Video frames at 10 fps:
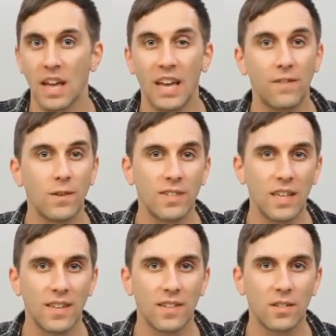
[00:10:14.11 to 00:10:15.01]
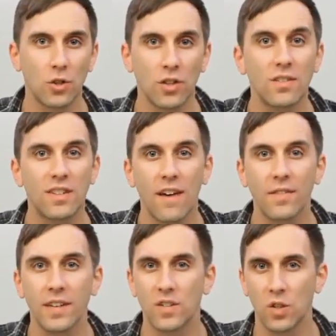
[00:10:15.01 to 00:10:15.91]
If you see this, you should
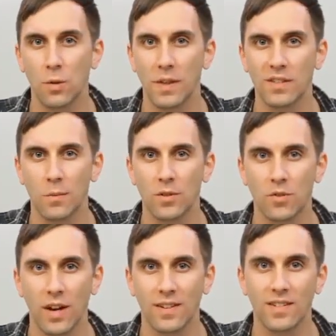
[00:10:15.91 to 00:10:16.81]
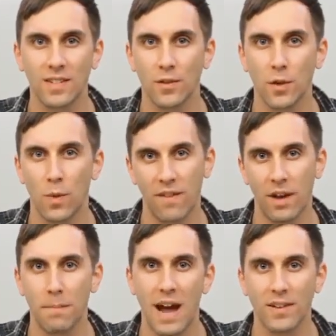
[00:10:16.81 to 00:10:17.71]
definitely assume that someone's trying to steal your
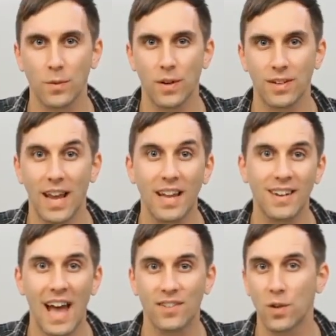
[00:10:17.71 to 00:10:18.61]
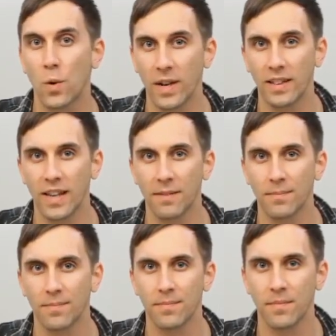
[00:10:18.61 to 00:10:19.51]
Wi-Fi password and act accordingly.
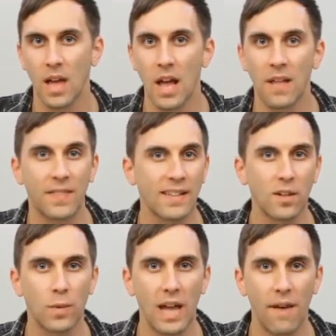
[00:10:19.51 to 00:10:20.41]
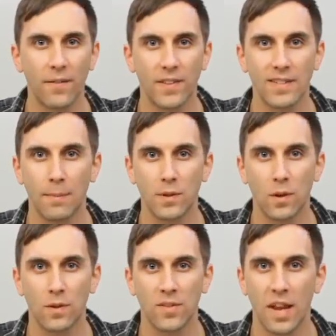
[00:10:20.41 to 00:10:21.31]
That's all we have for this
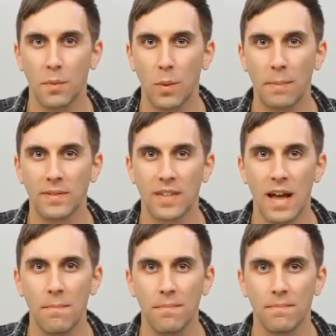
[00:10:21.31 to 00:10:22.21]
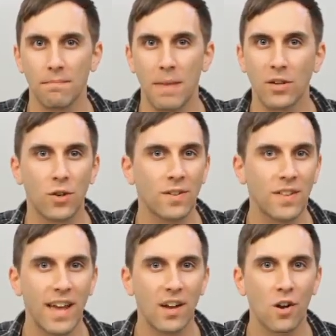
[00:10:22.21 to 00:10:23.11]
episode of Cyber Weapons Lab. Make sure to
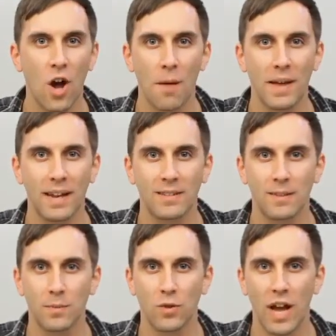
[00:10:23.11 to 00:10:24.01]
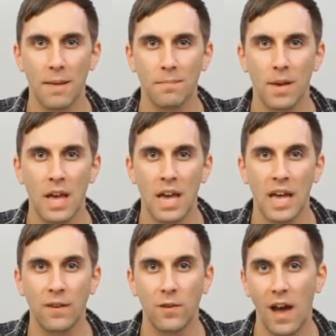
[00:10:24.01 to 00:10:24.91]
like, comment, and subscribe.
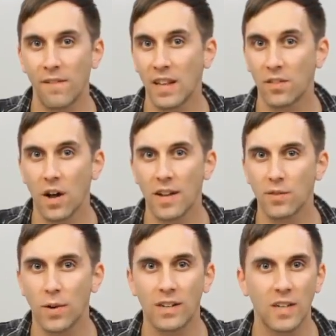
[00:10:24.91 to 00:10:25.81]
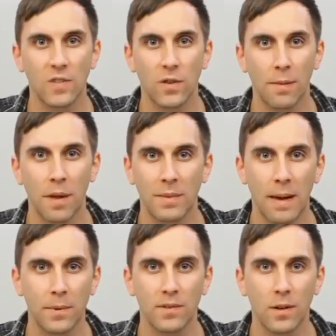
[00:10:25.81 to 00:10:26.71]
And if you have any thoughts or ideas for upcoming
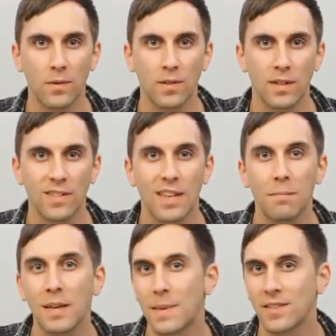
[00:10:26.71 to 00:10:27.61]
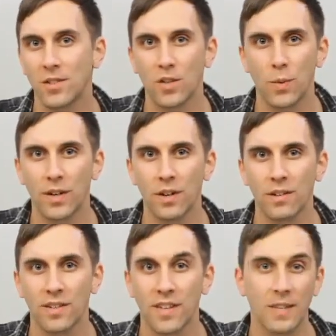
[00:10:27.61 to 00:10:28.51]
episodes, send me a message on Twitter
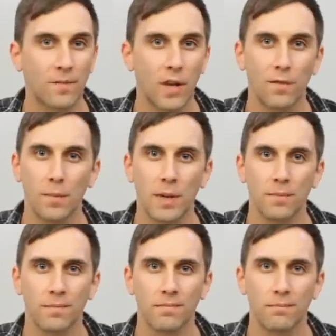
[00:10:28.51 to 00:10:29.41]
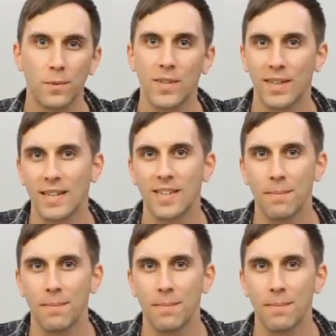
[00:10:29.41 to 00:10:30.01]
because I'd love to hear from you. We'll see you next